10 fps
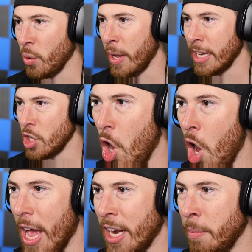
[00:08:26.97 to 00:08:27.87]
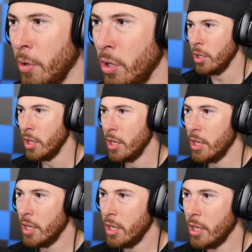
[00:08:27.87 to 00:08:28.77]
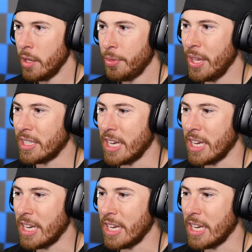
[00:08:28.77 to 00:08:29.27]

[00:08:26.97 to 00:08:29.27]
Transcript: the way. It's all edible. This